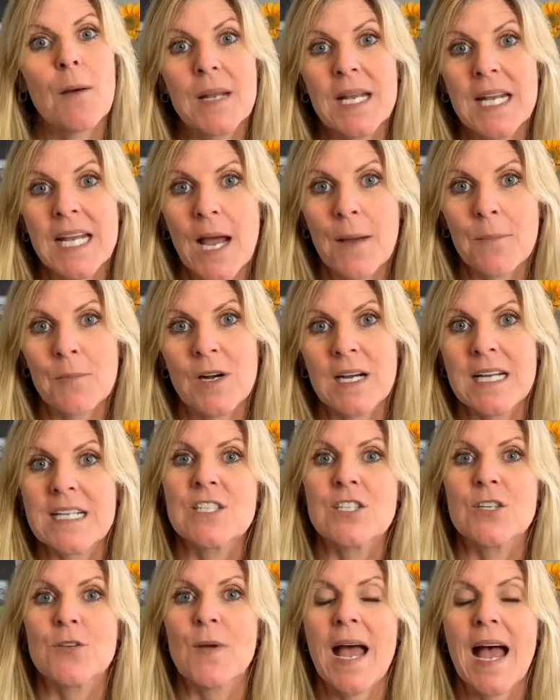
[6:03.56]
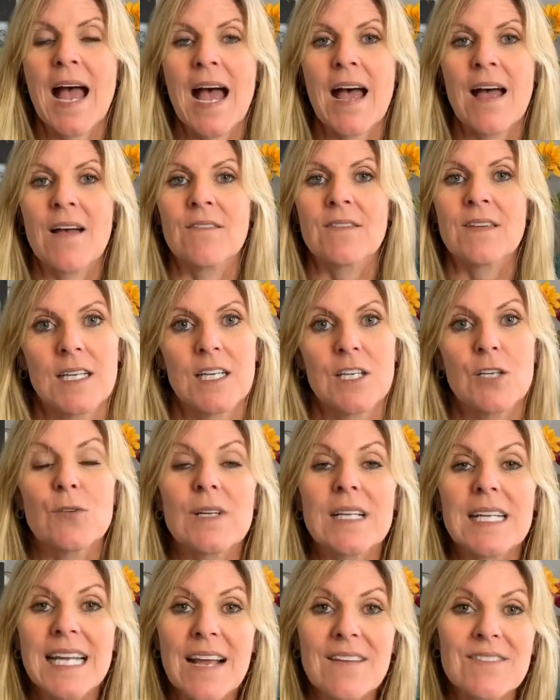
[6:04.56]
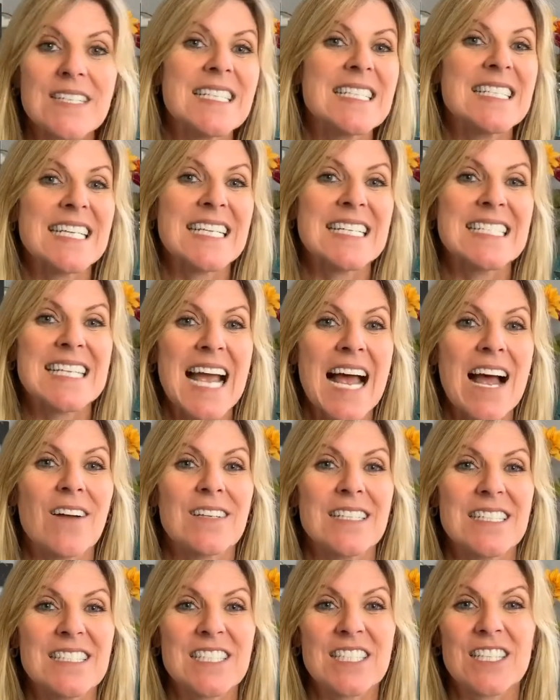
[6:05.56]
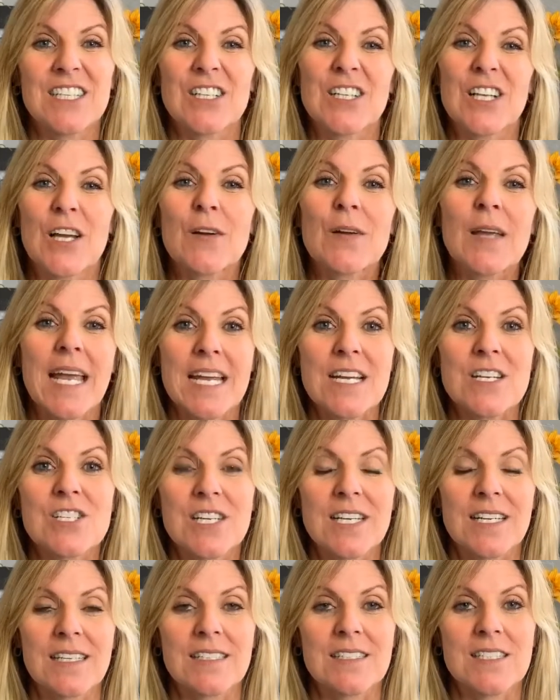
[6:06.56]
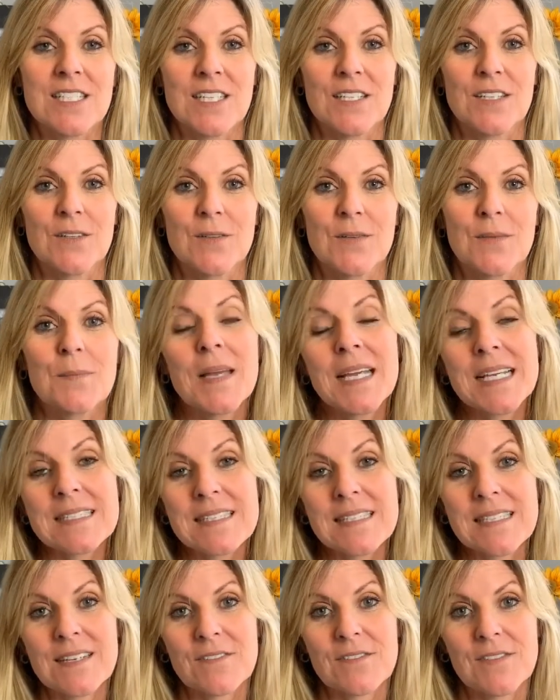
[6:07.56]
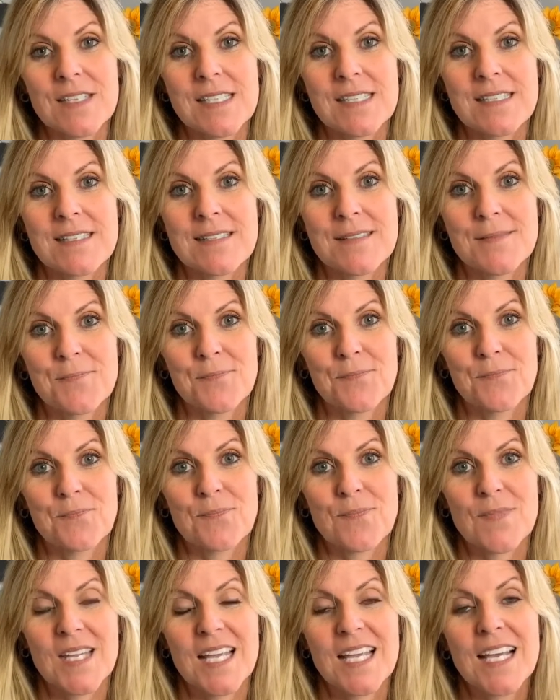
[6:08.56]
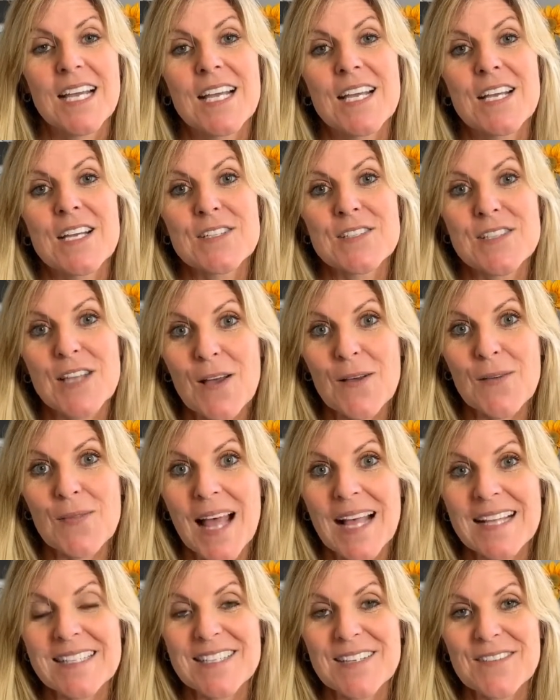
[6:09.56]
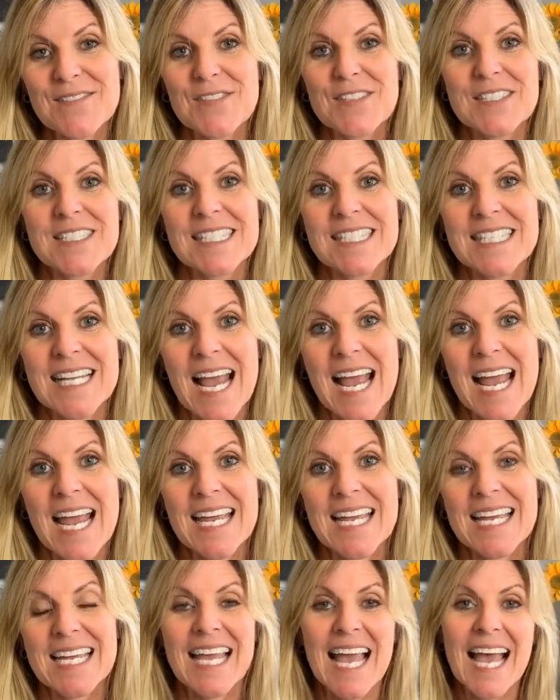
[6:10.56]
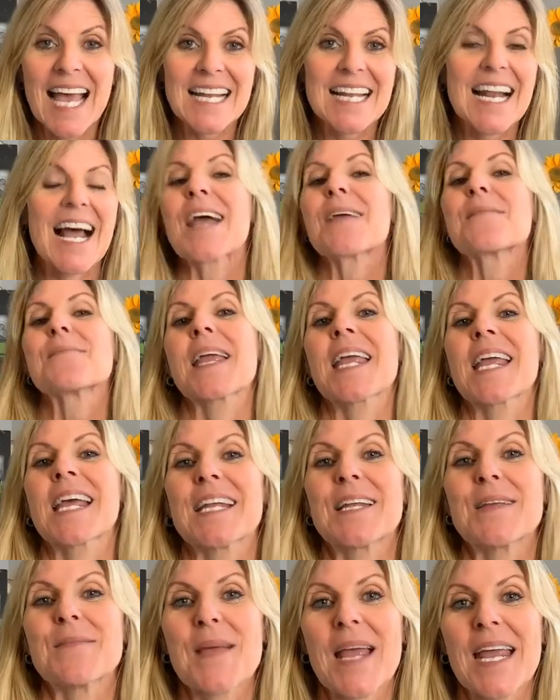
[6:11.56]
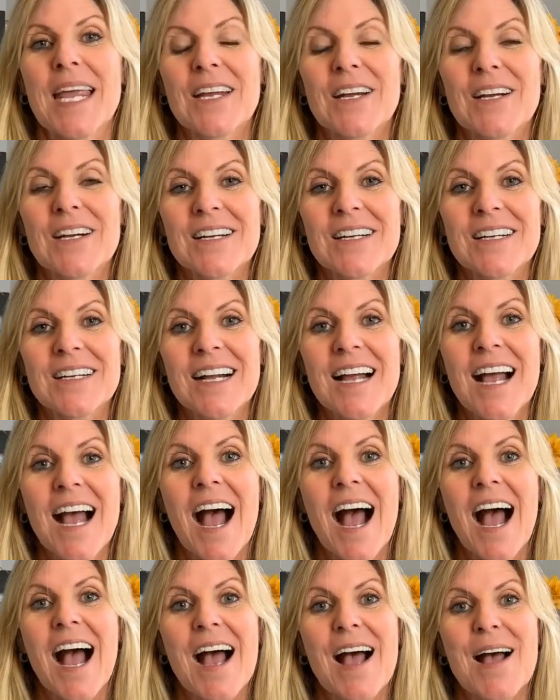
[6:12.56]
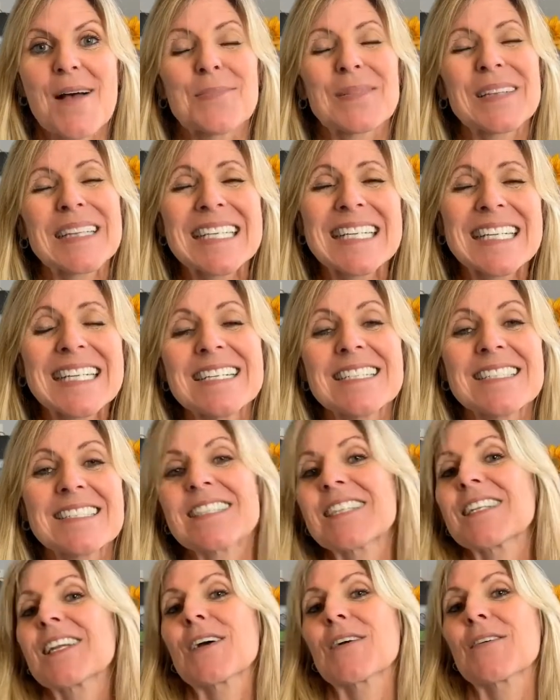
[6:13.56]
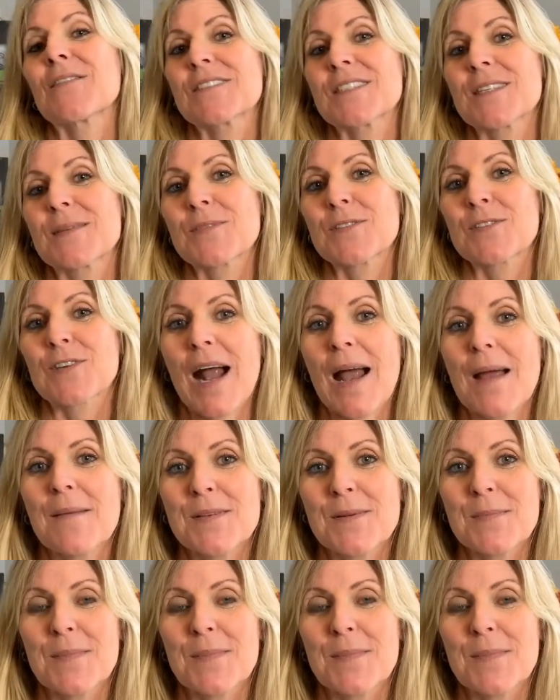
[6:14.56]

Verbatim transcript: many upgrades you have. You really have to dig down into your location too. Makes a difference. So that's it for today. Again, I'm Annie Baker. Uh, please, you know, subscribe to